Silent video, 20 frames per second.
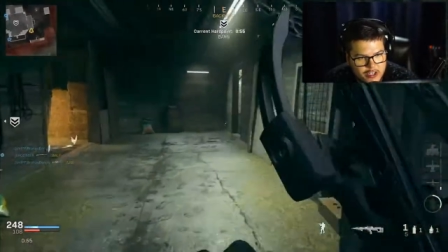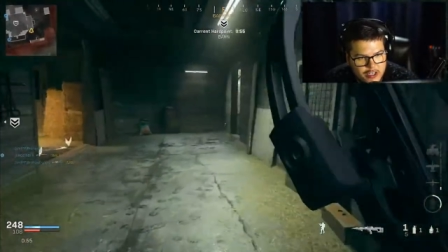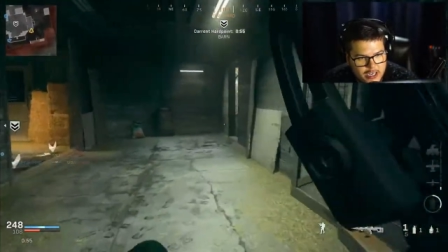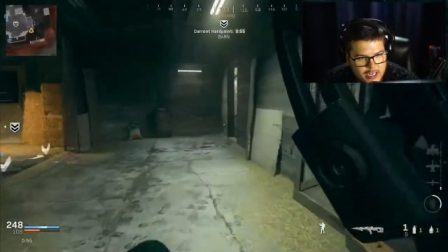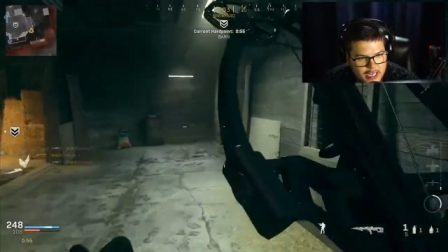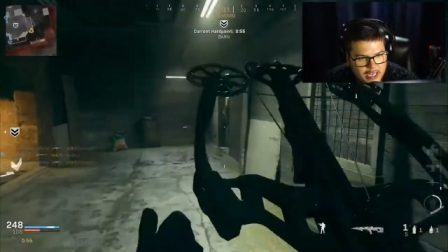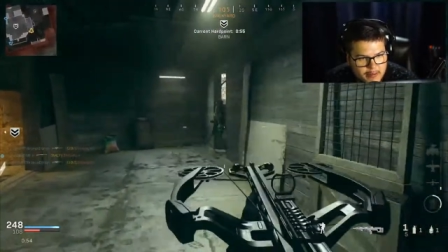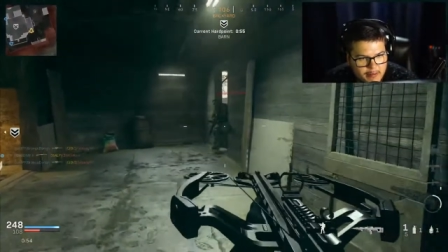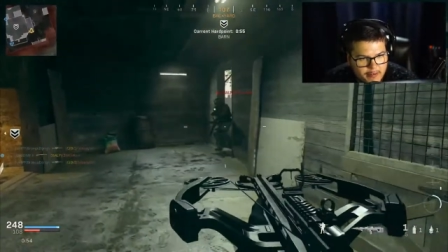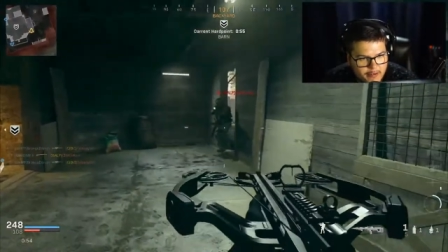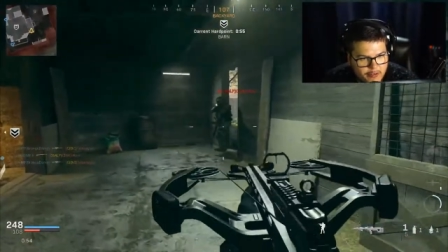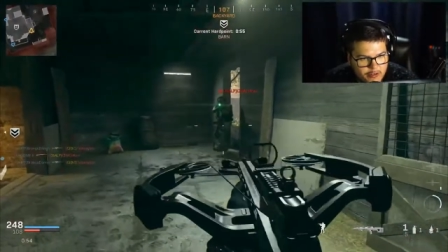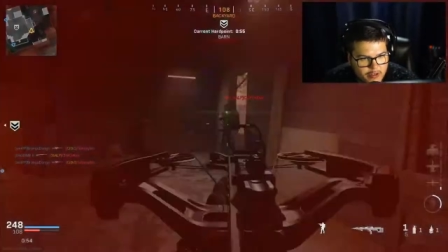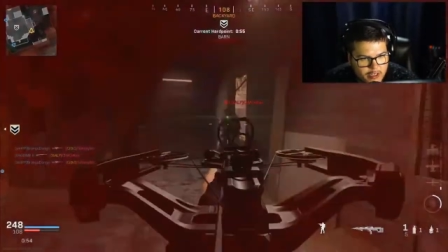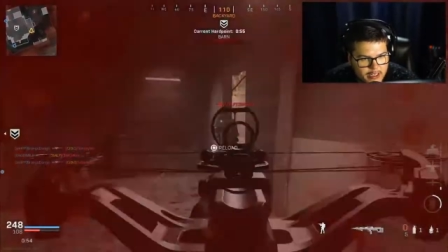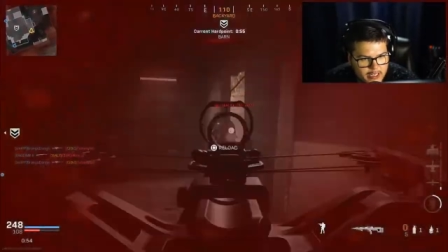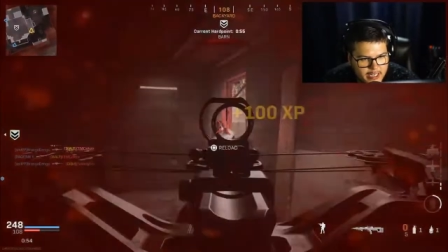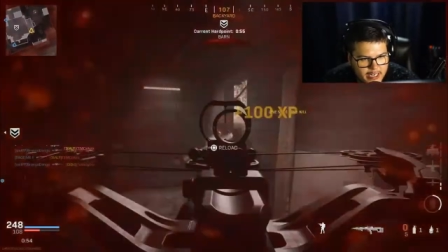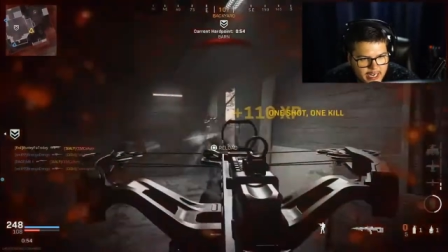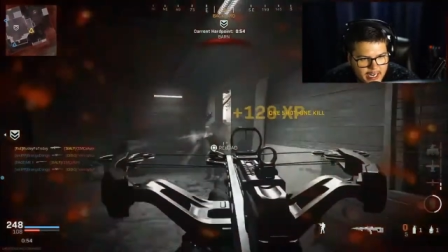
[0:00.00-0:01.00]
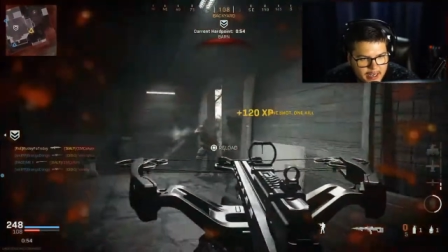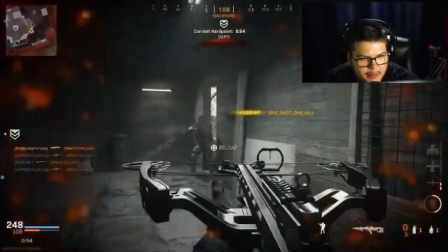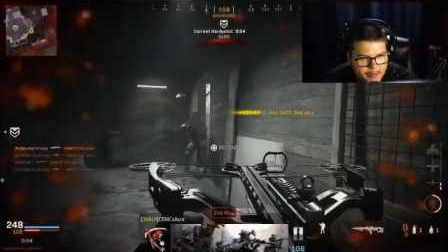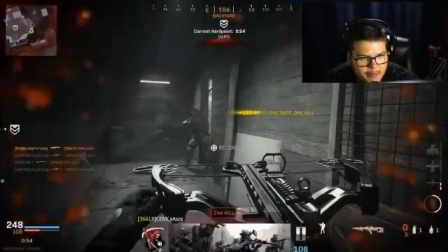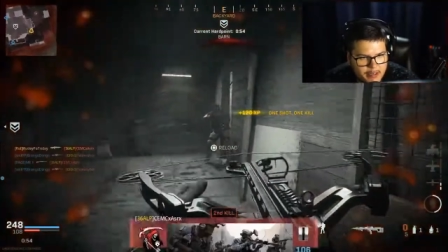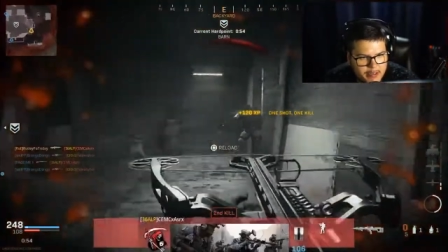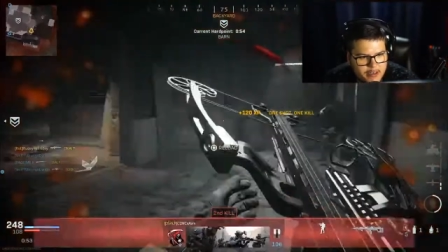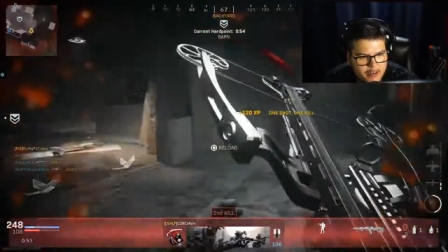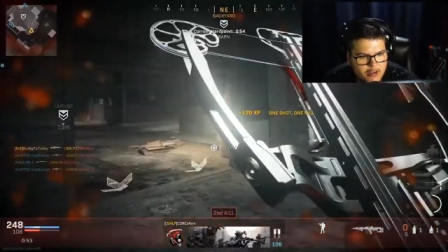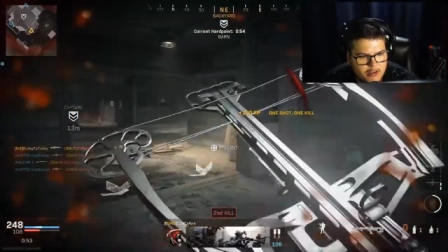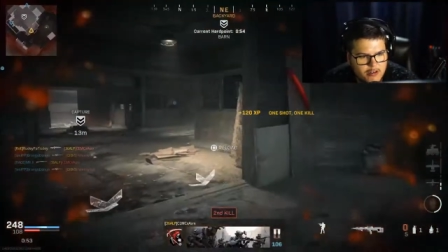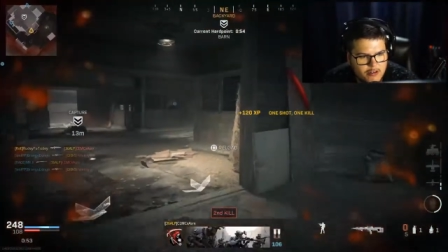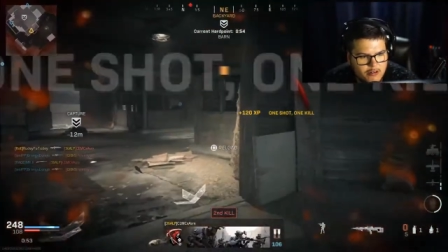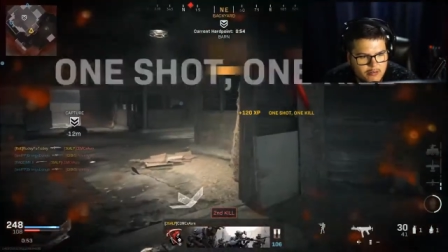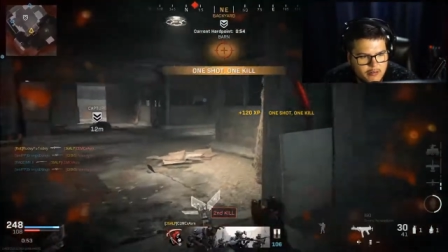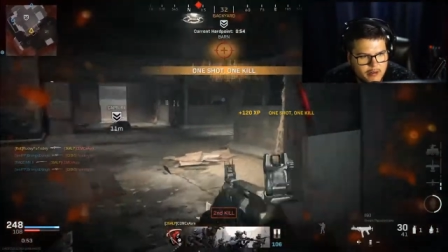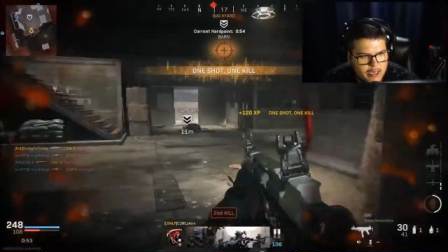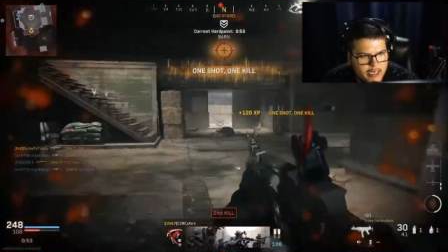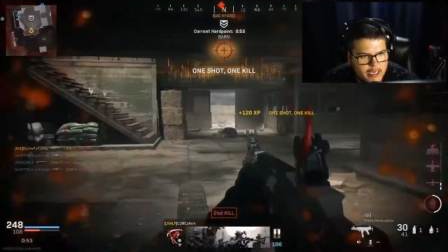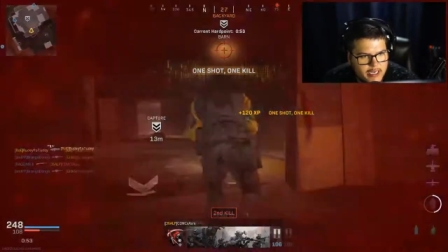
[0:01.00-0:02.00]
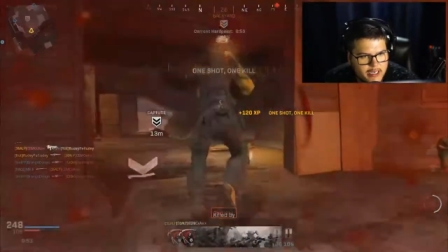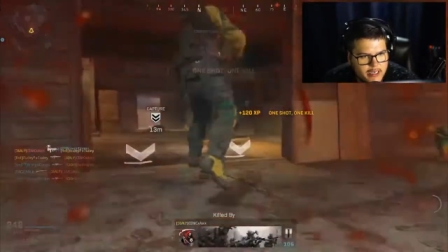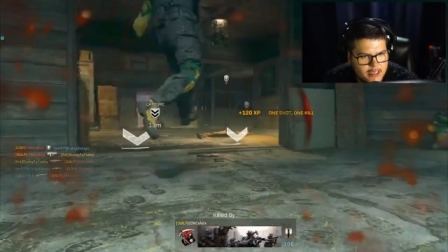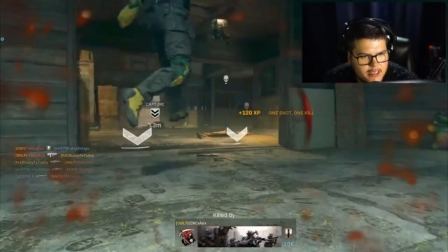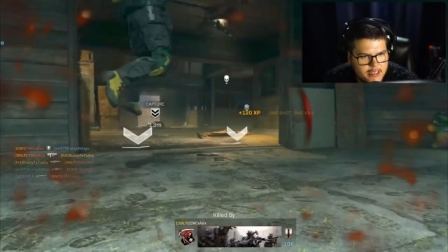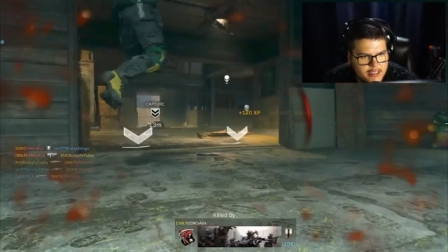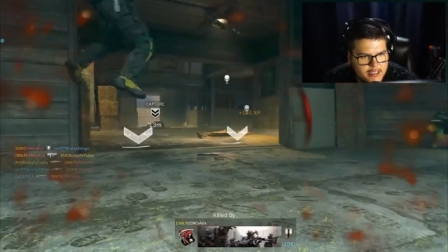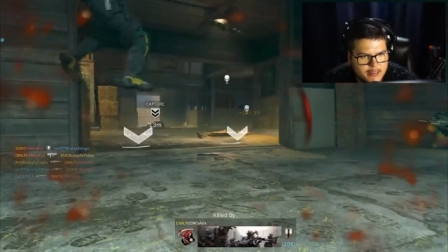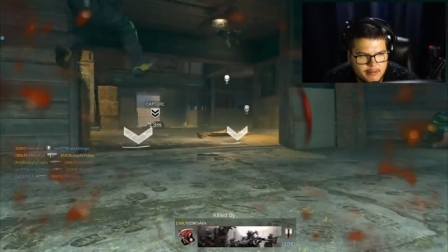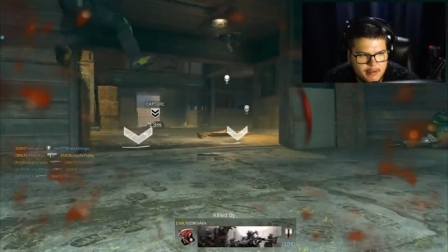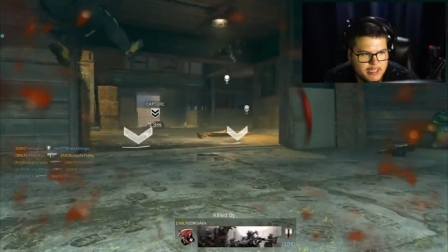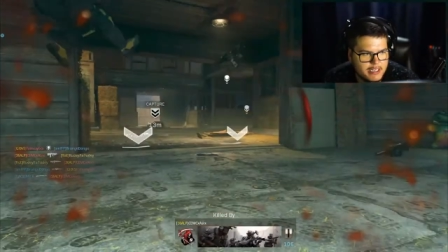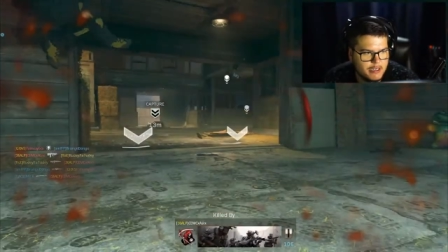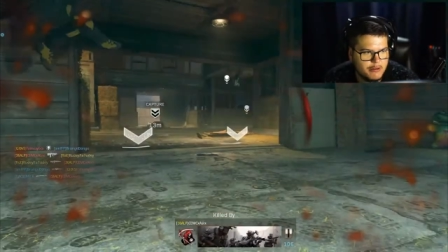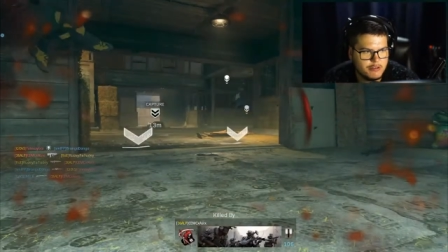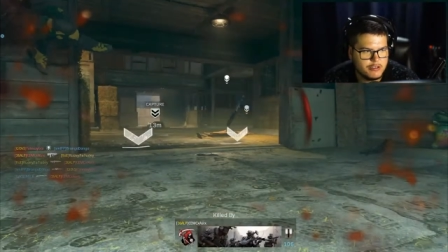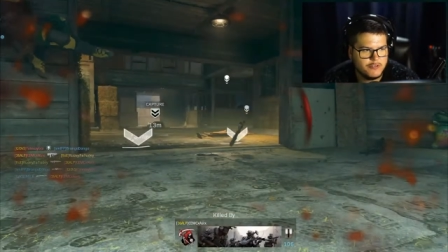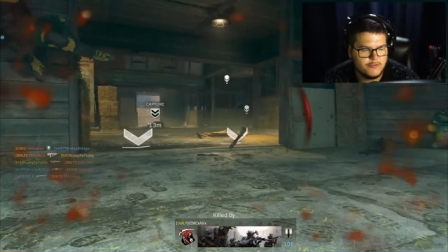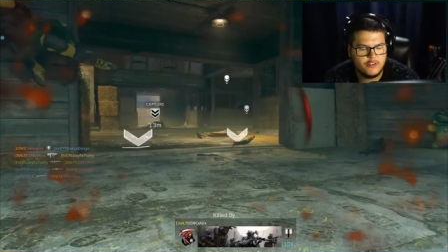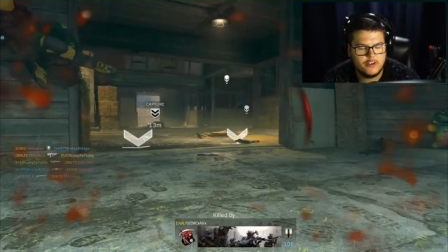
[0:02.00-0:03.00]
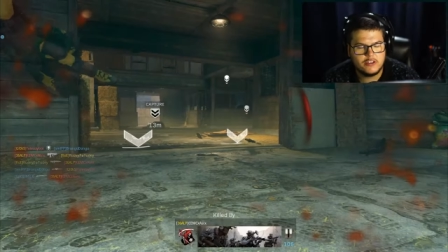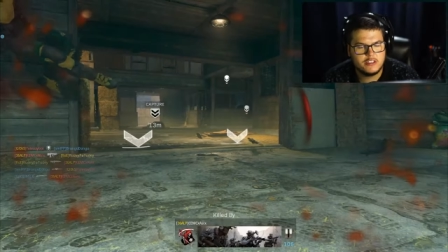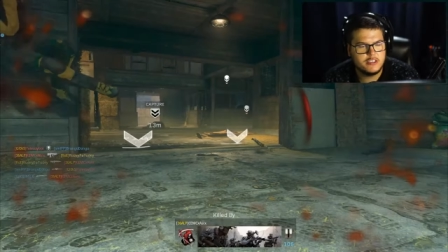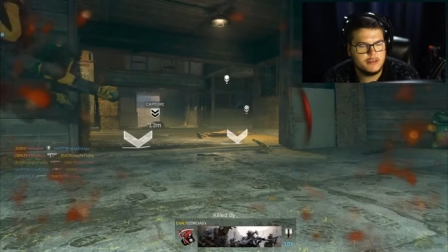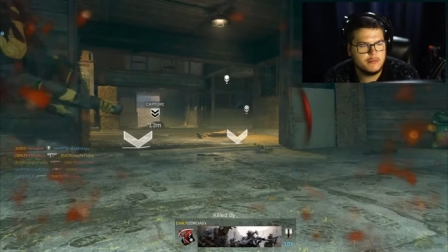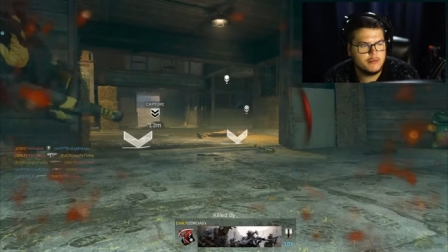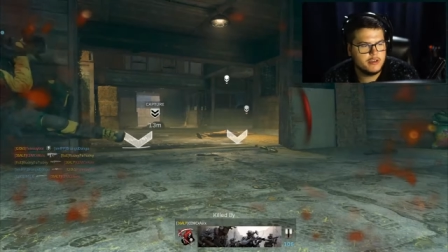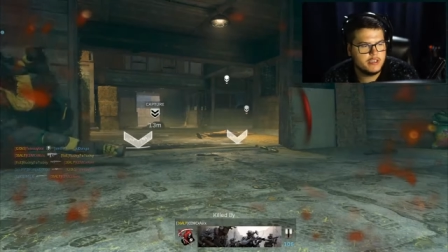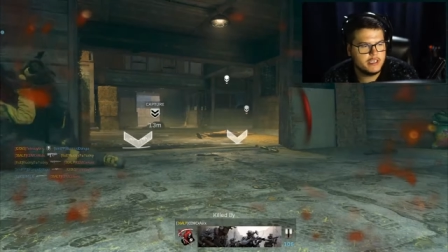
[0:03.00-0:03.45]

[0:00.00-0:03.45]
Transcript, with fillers: I can't believe you let that happen. Oh my goodness. I'm glad that wasn't Falsy boy